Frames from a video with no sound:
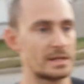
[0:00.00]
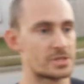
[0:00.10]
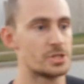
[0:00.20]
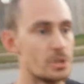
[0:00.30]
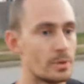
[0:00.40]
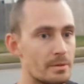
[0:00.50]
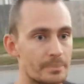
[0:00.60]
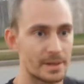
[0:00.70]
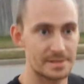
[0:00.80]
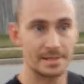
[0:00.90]
it's doing
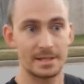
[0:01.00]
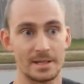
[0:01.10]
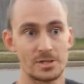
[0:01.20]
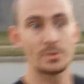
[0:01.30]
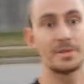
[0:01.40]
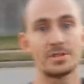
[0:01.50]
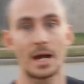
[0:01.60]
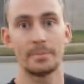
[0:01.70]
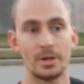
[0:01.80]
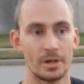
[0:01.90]
the
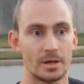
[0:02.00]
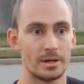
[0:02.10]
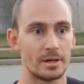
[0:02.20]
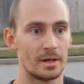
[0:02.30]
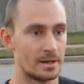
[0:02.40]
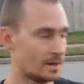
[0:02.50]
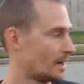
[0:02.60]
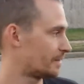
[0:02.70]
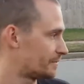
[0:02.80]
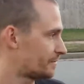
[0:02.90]
job good
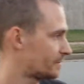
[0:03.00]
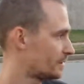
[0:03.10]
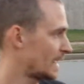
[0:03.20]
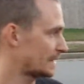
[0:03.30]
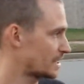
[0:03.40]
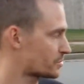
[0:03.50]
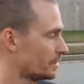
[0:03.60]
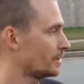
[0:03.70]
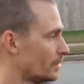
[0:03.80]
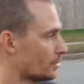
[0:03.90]
enough. And that's
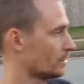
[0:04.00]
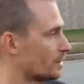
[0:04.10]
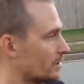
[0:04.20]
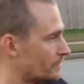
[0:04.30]
really what we're looking